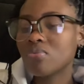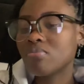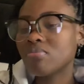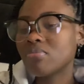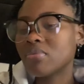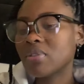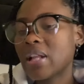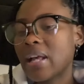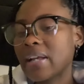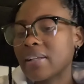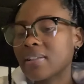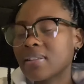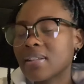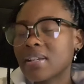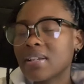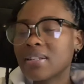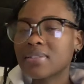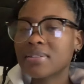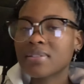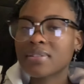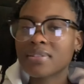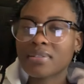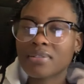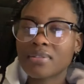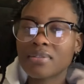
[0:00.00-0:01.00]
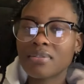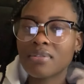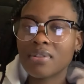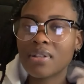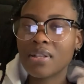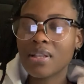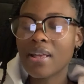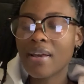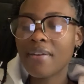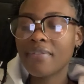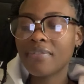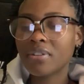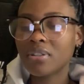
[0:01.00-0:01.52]
like the
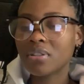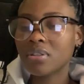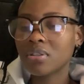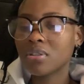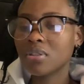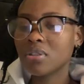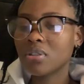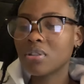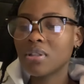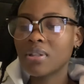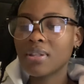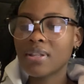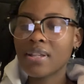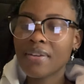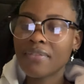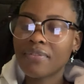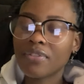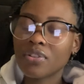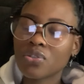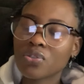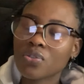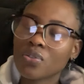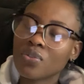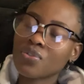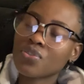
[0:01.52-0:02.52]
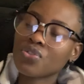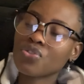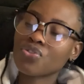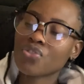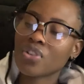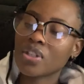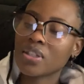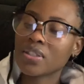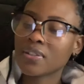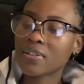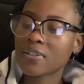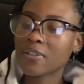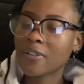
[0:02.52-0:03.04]
levels of
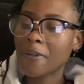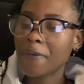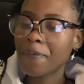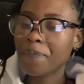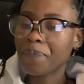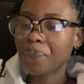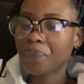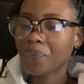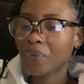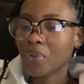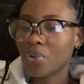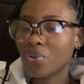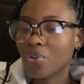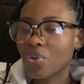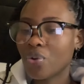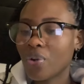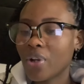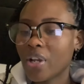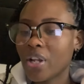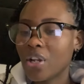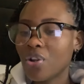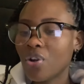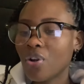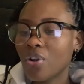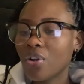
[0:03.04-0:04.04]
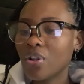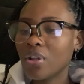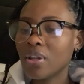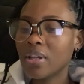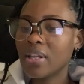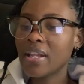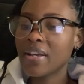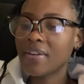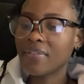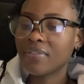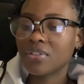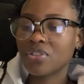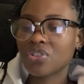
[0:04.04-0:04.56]
stress. A low
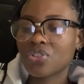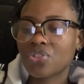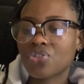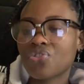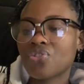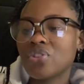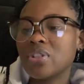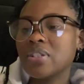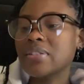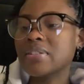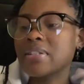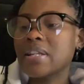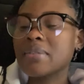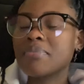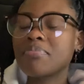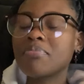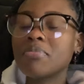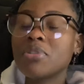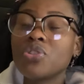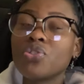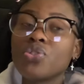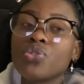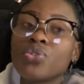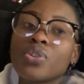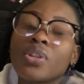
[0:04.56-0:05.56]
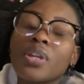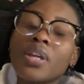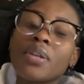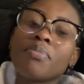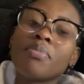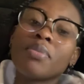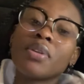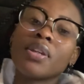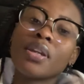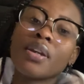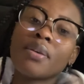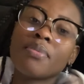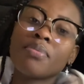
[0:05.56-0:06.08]
level of stress, that means you can
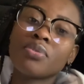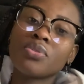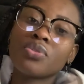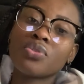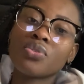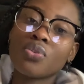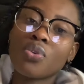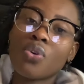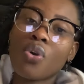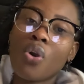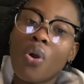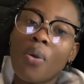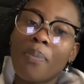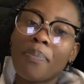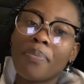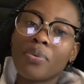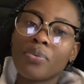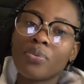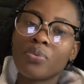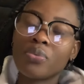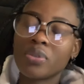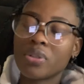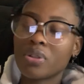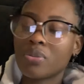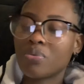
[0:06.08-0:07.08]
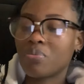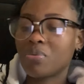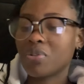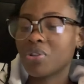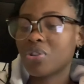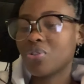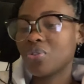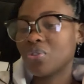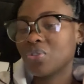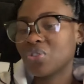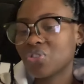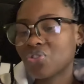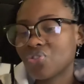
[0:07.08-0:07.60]
be able to cope
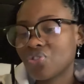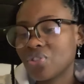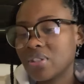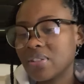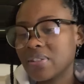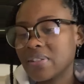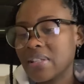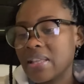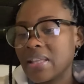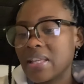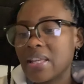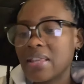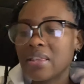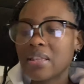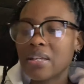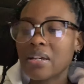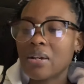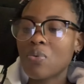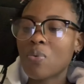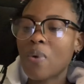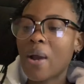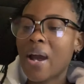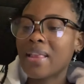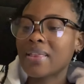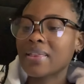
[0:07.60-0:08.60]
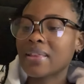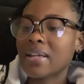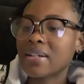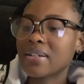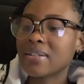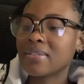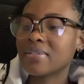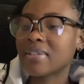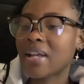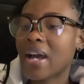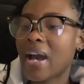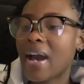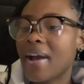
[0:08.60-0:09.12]
with your stress, and then the one that
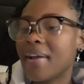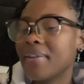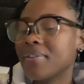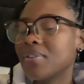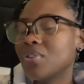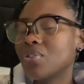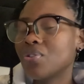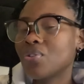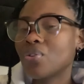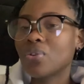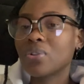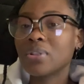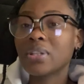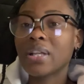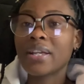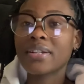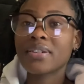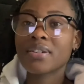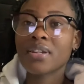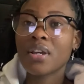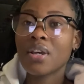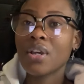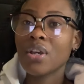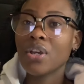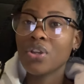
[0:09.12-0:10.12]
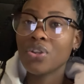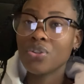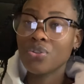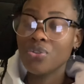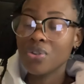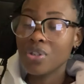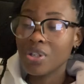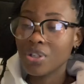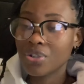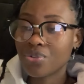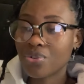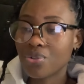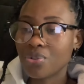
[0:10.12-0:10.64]
is high, that you
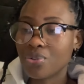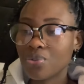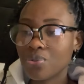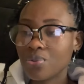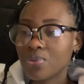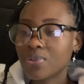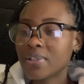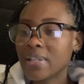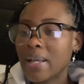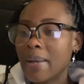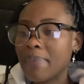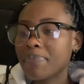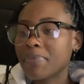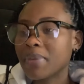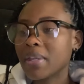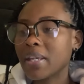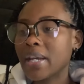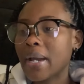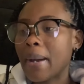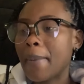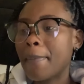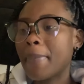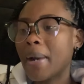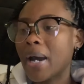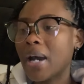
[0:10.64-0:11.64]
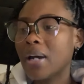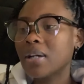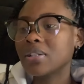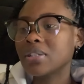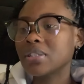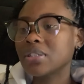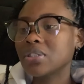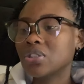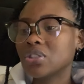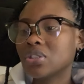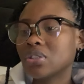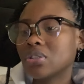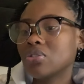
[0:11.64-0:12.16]
need to do something about
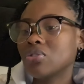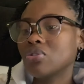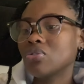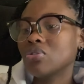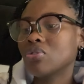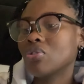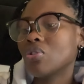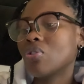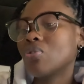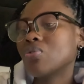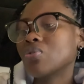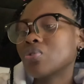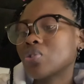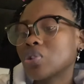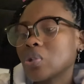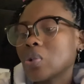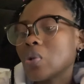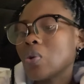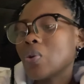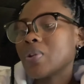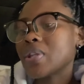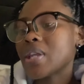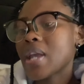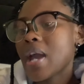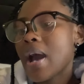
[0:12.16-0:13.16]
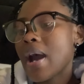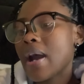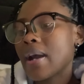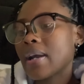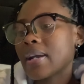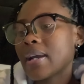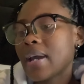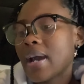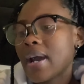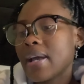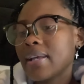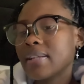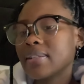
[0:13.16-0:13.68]
it. So yeah,
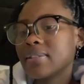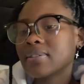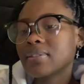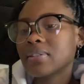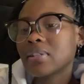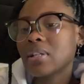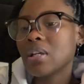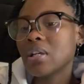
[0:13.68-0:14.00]
guys,